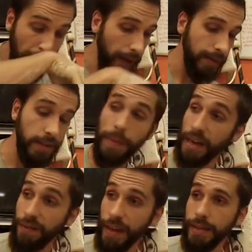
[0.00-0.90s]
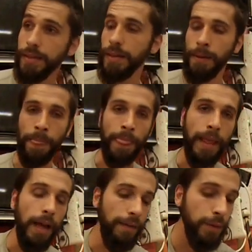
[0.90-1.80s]
to make a vase.
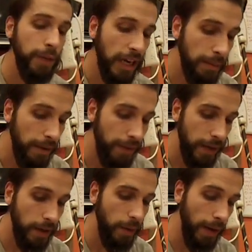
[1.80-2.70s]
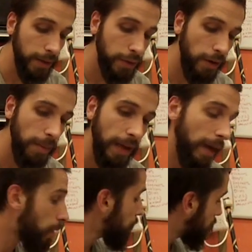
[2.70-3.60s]
If you check out my video on trimming,
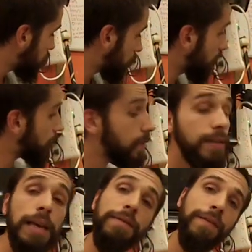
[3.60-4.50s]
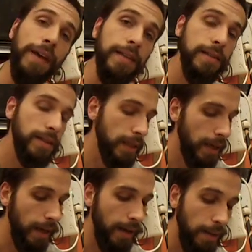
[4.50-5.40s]
I won't be trimming the same vase.
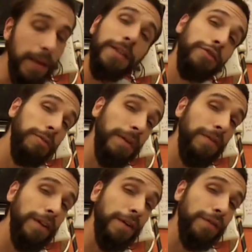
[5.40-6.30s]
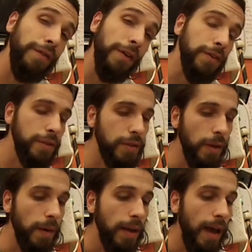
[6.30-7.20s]
I made the trimming video first,
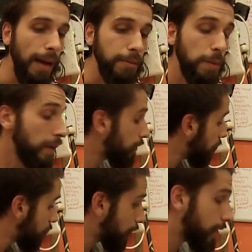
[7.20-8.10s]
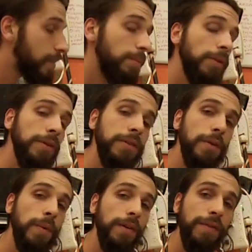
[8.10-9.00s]
so I'm trimming a vase very similar
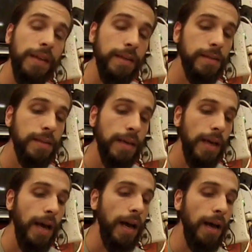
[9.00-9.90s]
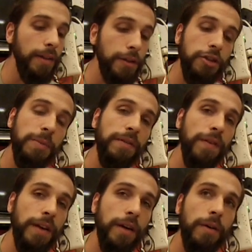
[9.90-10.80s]
to one of these. And the trimming
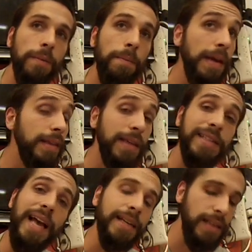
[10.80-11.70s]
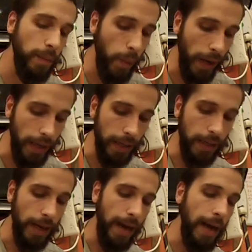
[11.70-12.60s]
video made the exact same way,
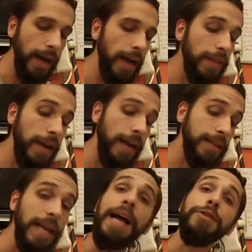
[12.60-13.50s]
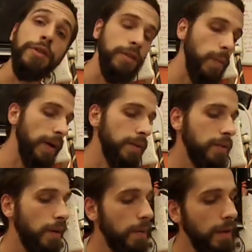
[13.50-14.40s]
and then I attached it as well.
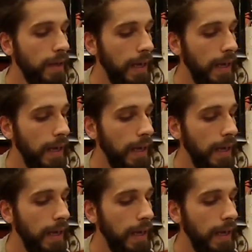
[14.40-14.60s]
So